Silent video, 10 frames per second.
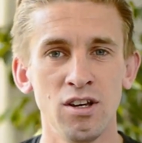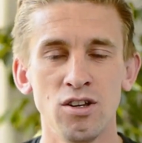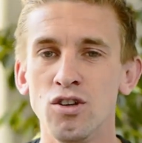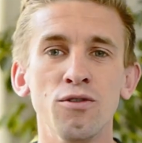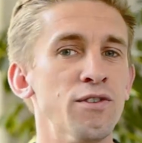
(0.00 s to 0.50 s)

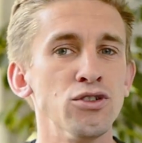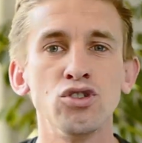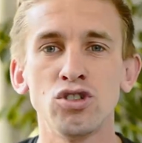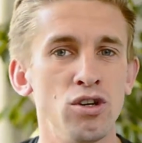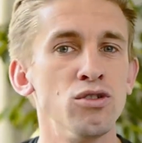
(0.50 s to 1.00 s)
you'll feel
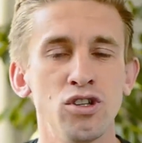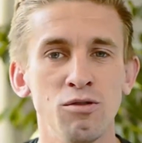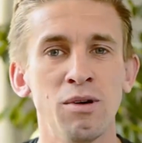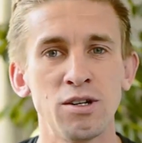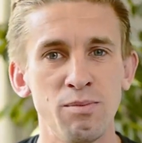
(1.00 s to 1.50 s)
so
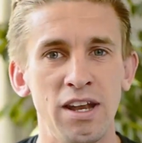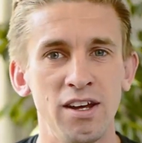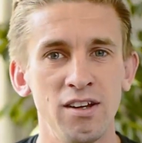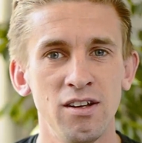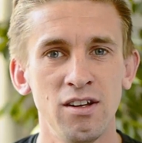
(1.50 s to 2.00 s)
much
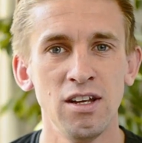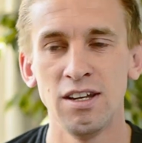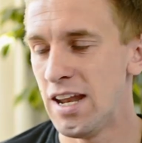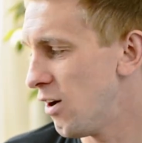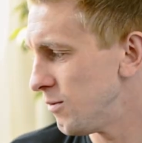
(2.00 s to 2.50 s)
better.
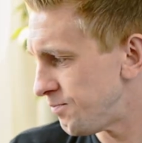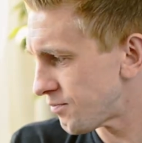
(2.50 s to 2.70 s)
Now,